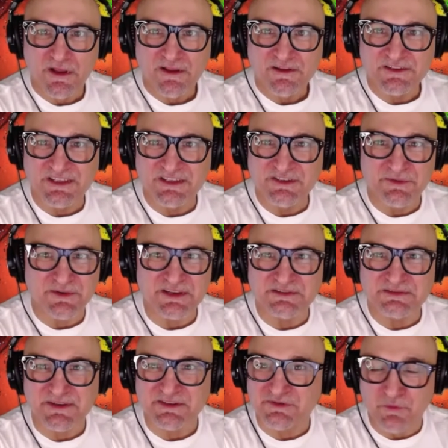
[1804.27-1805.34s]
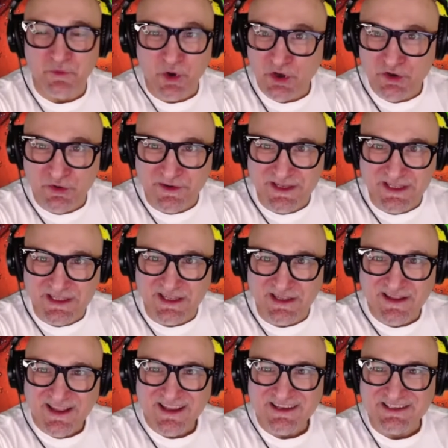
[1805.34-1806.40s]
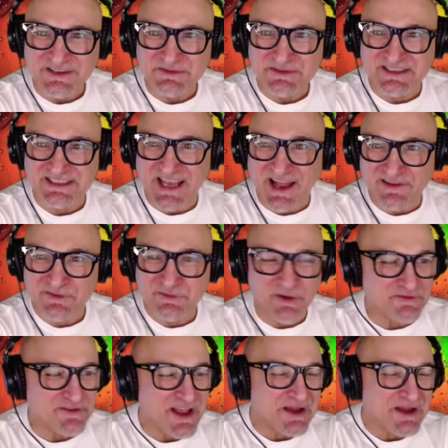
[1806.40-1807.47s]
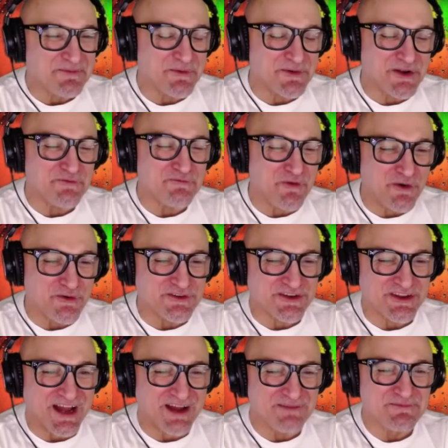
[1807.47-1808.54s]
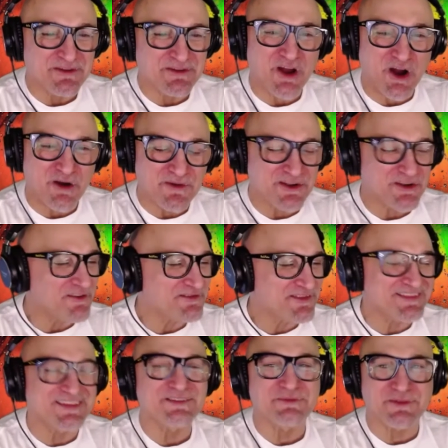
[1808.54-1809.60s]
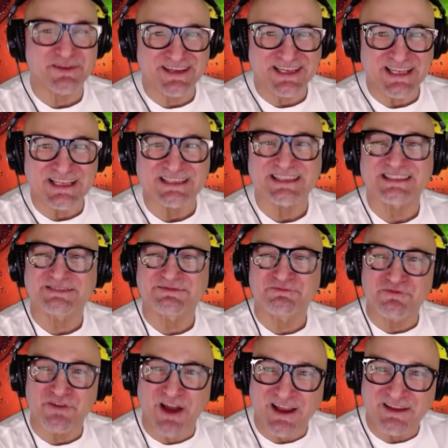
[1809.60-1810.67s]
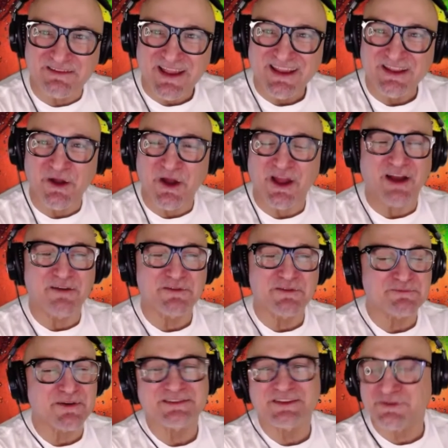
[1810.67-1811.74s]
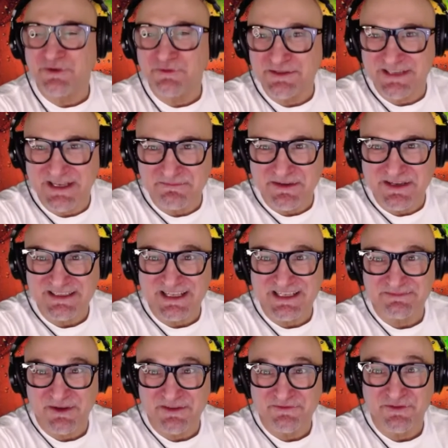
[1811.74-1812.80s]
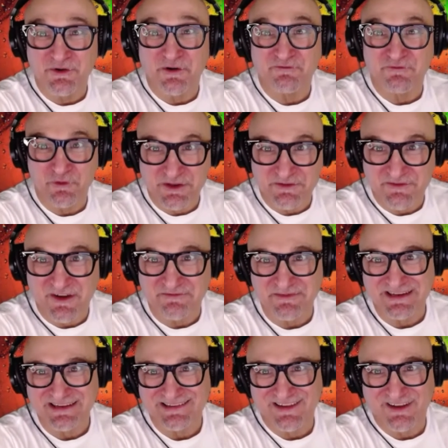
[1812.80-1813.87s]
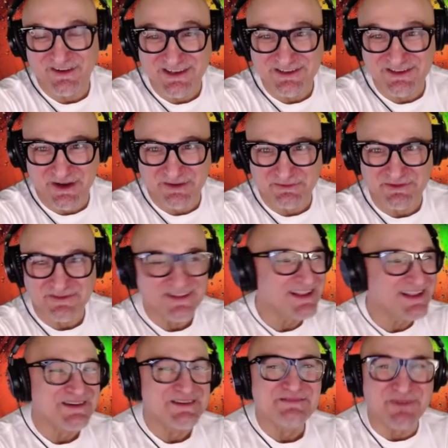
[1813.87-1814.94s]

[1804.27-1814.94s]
She didn't do any special work or anything. She was just a housewife. But when I wrote it, I'm going, oh my God, this is what it is. It's I, you know, I was supposed to talk for ten minutes. I spoke for forty-five minutes. I got in trouble wow.